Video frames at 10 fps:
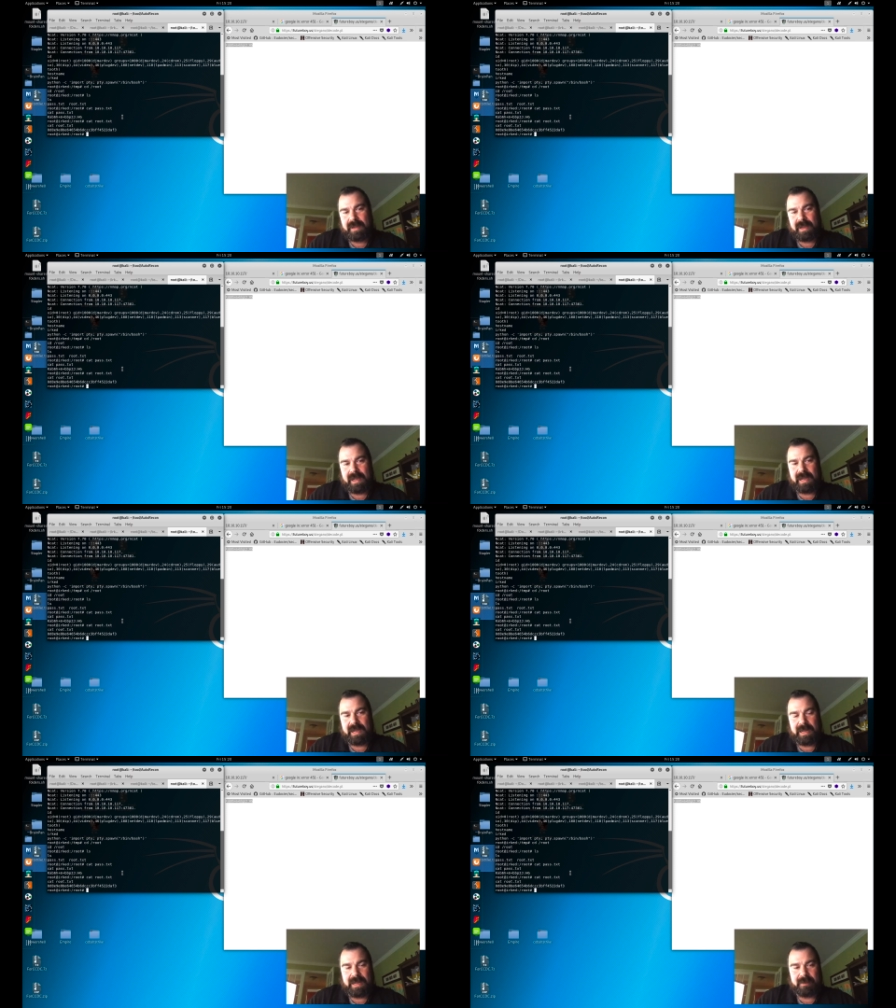
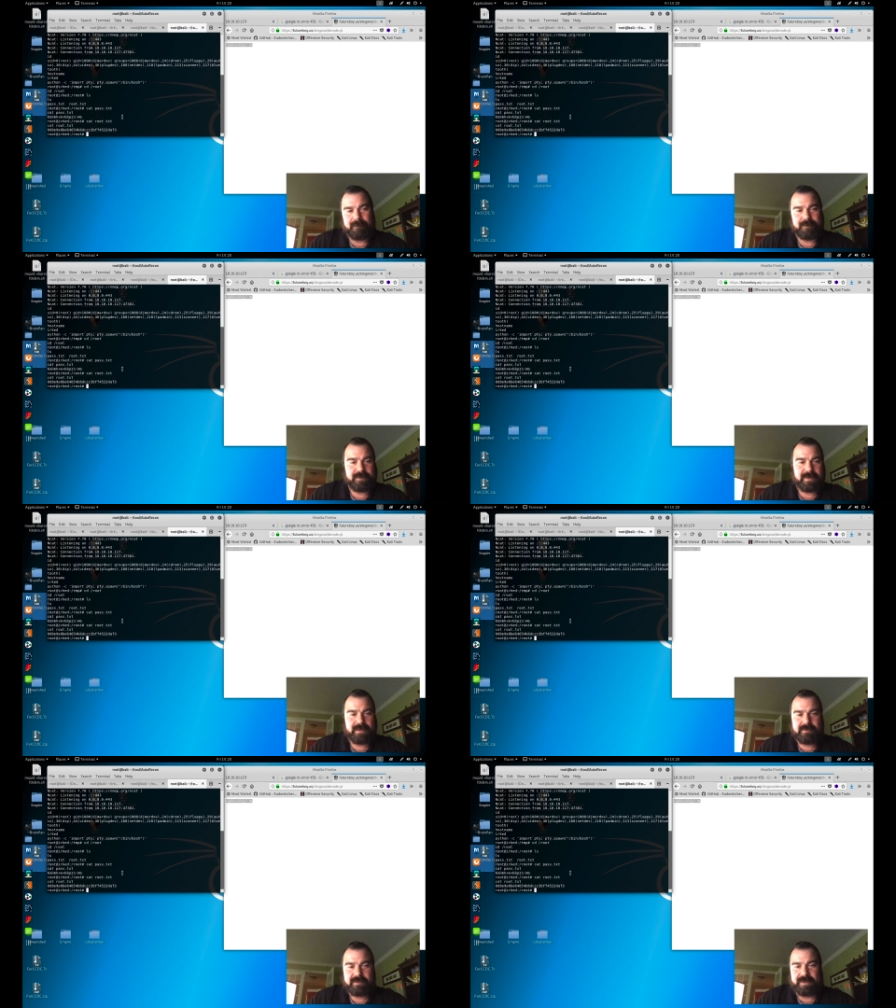
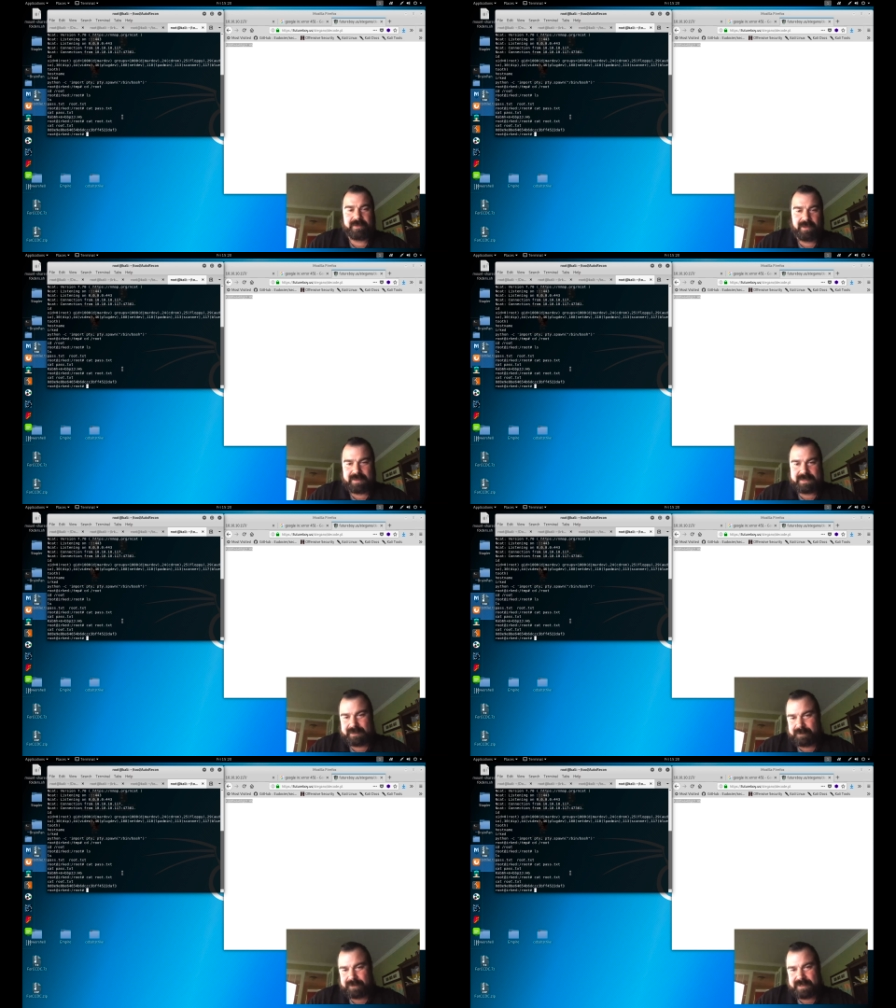Definitely on the
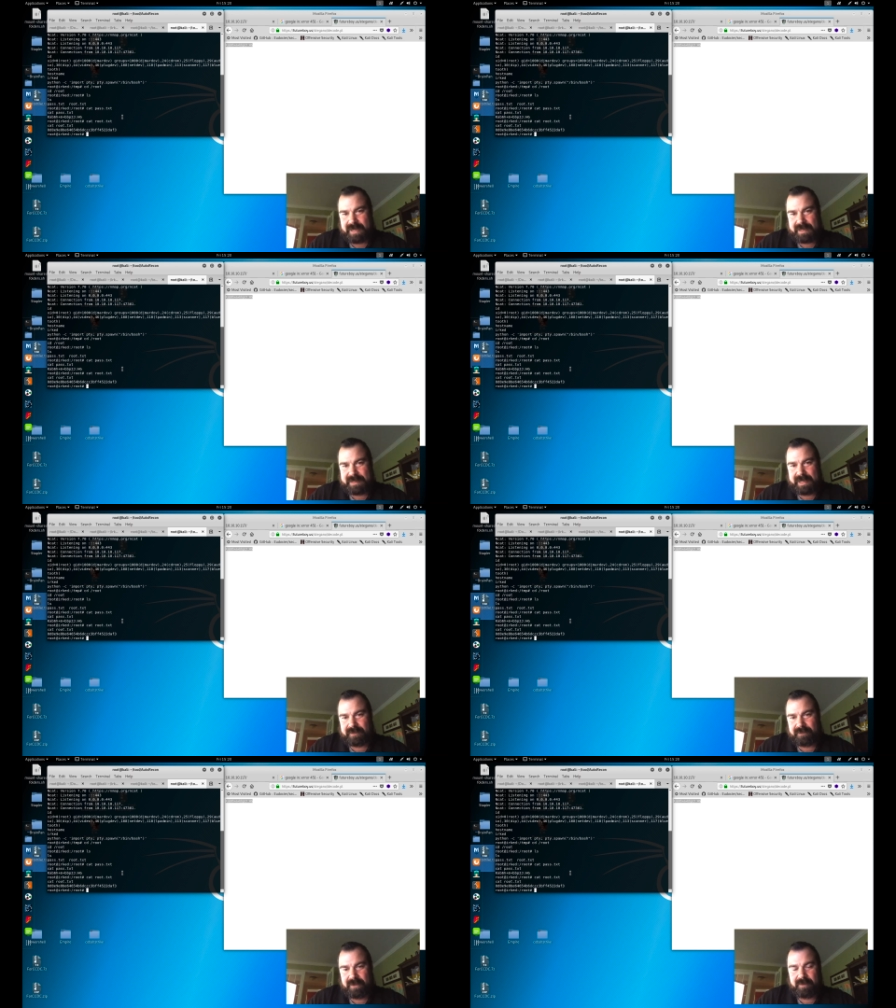simpler side to
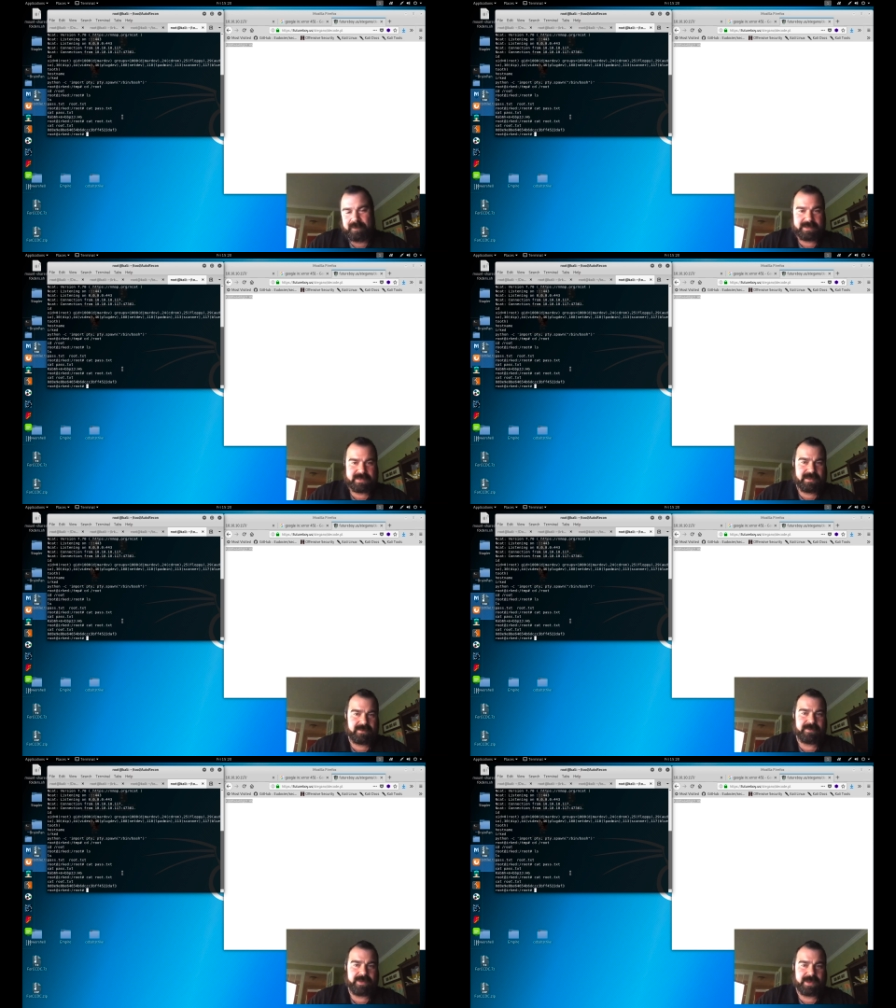get through, but still a
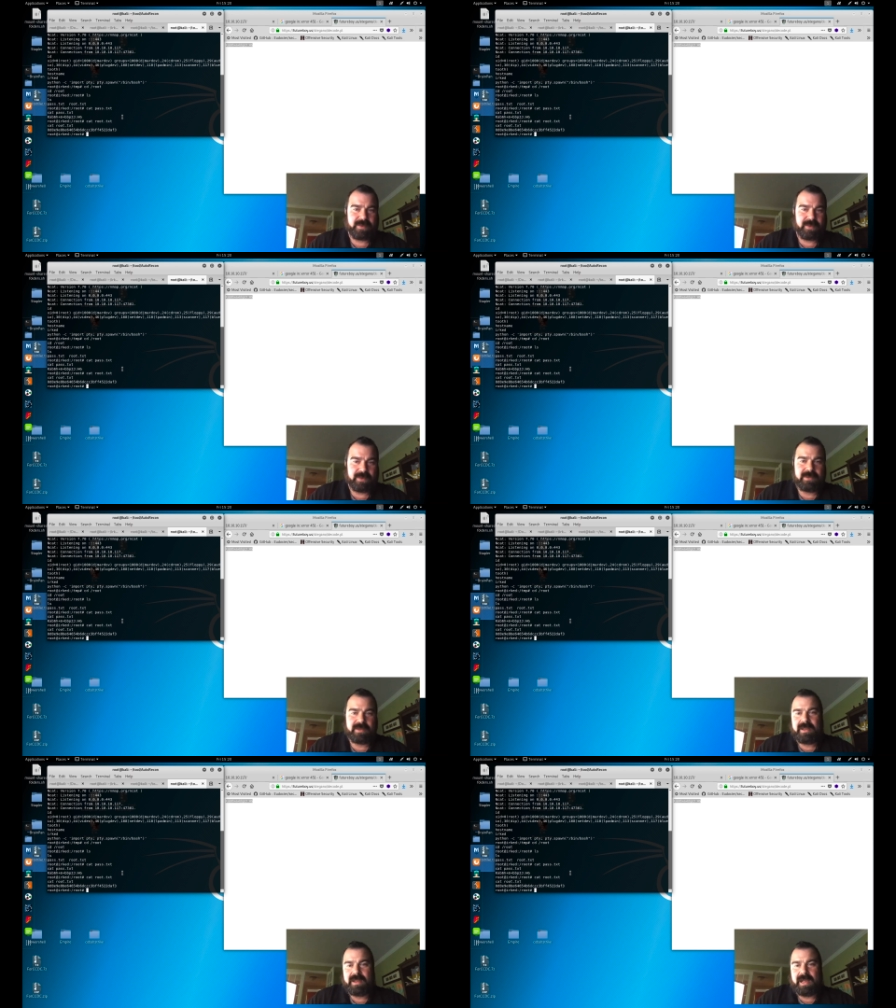very cool
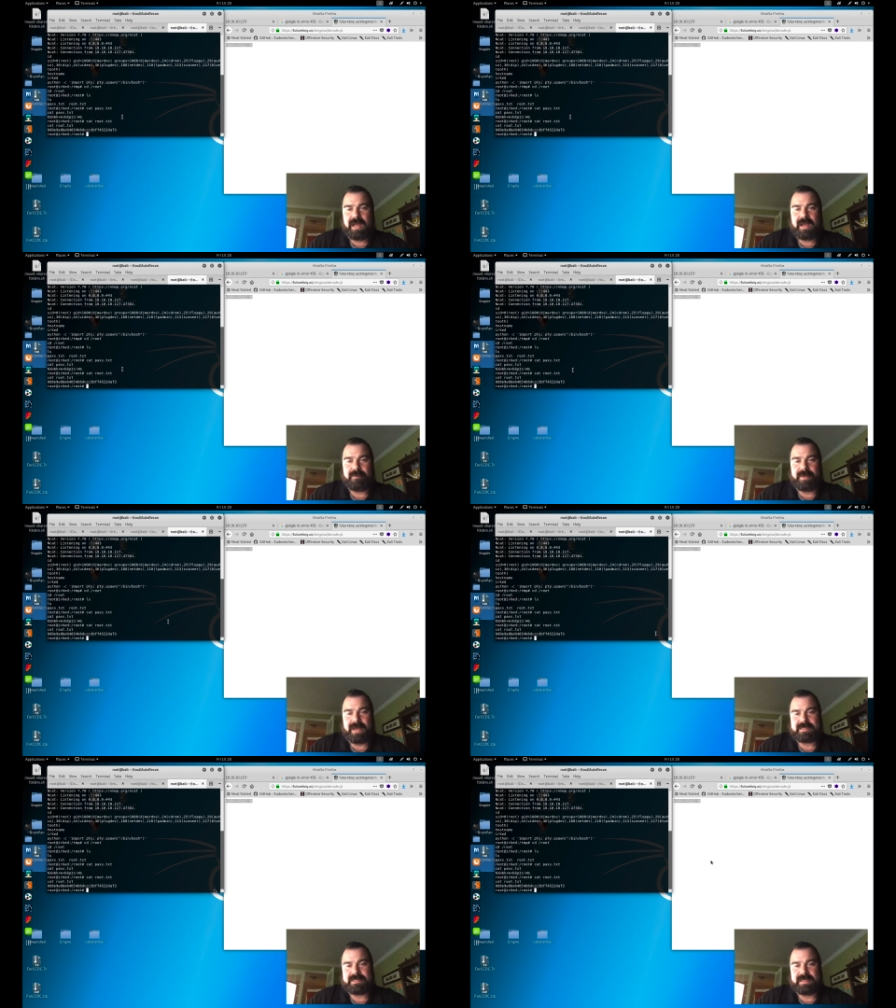
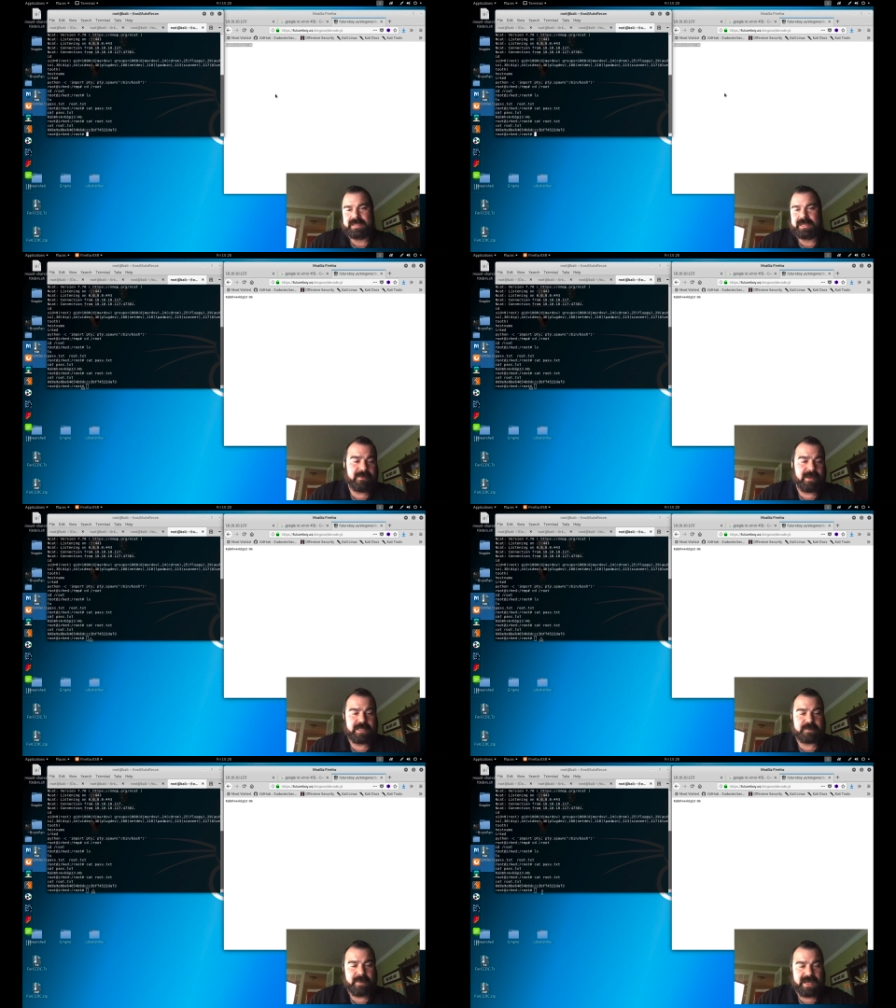box to do. On
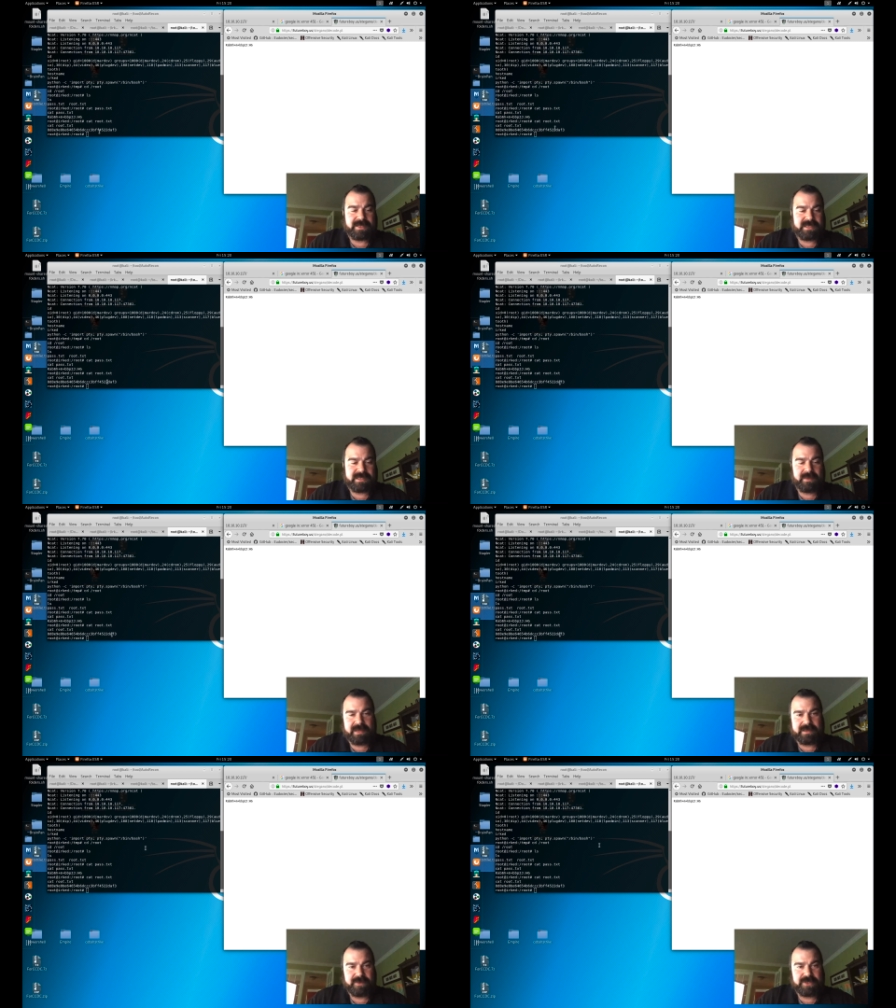this box, you see we
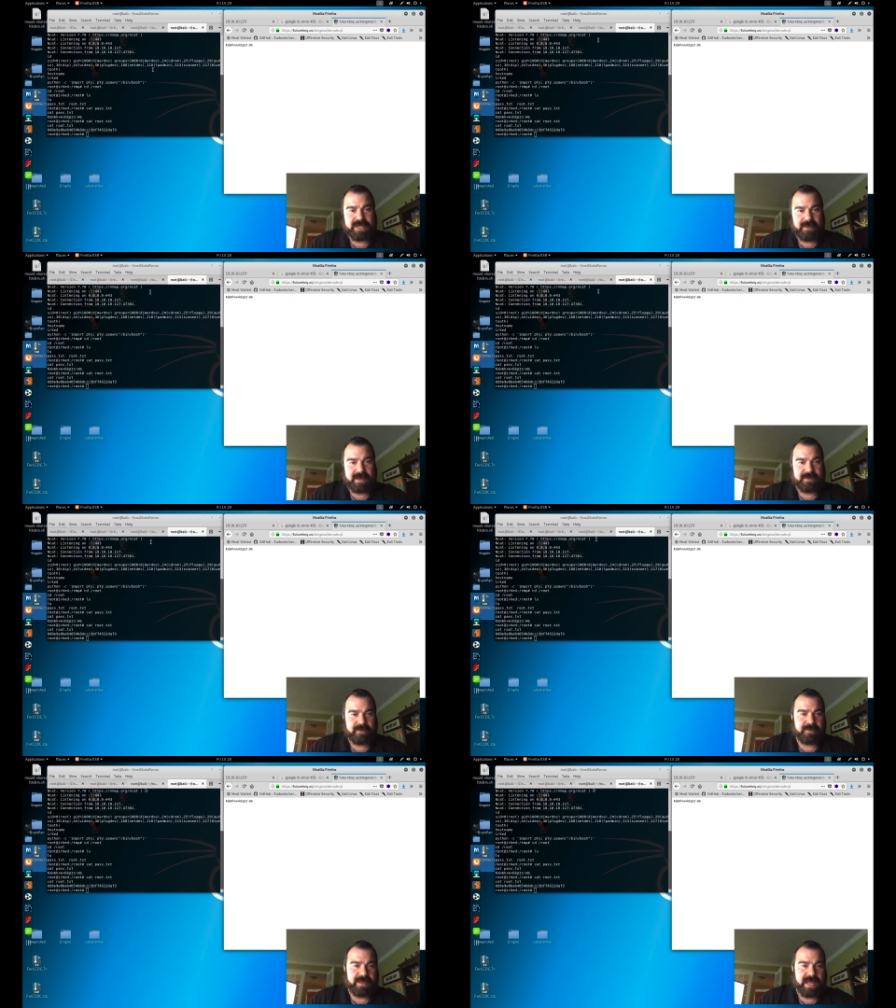got the root shell, we got the
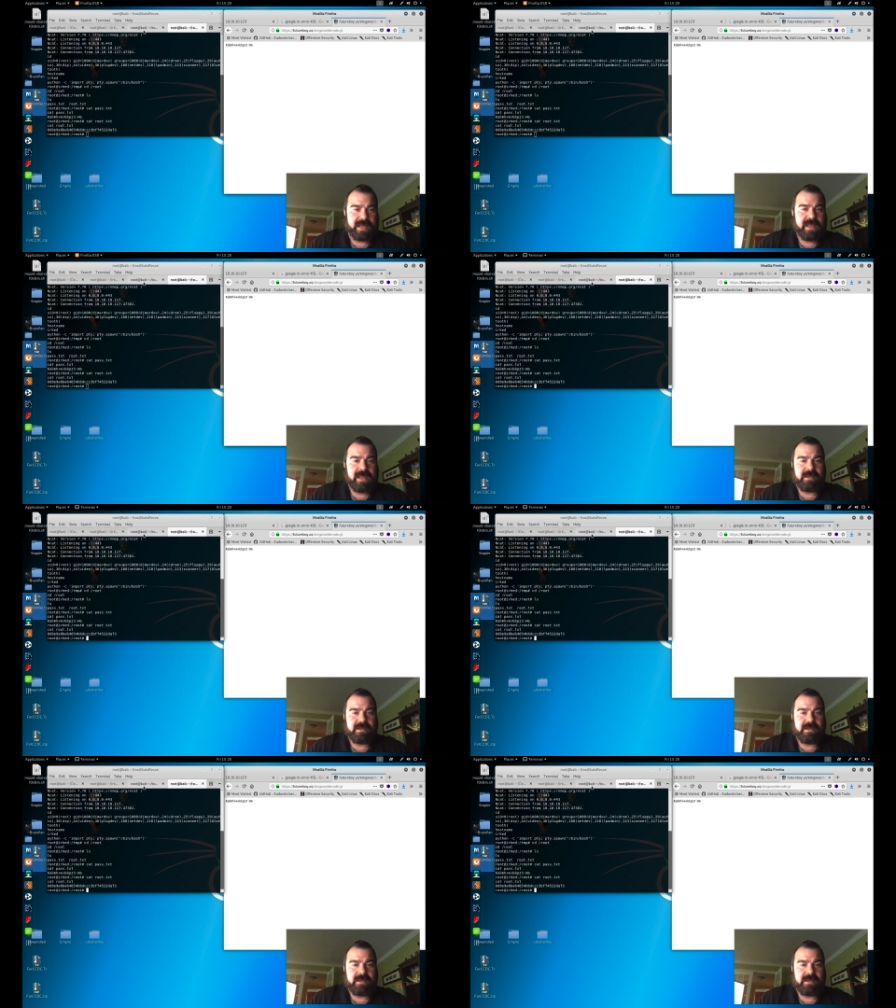root flag.